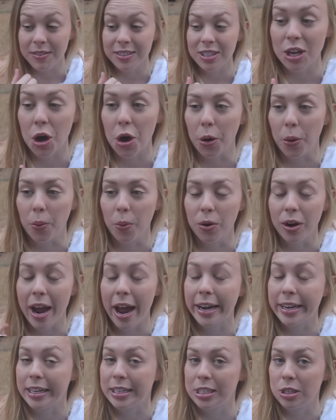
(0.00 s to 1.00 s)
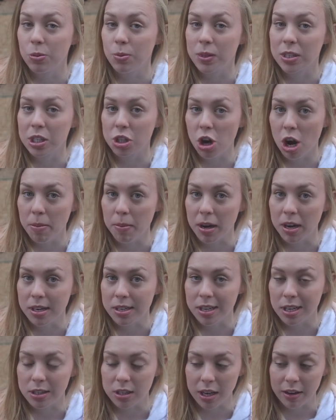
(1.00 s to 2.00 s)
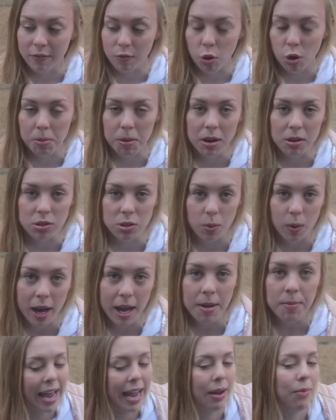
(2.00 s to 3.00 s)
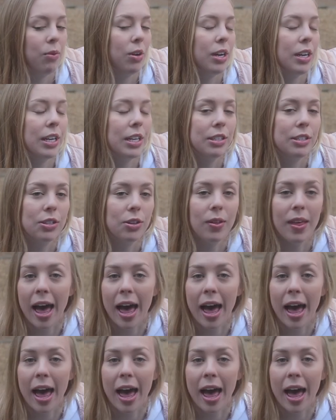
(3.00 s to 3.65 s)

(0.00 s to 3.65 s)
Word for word: So we're headed to a Starbucks that's like four miles away and we're gonna do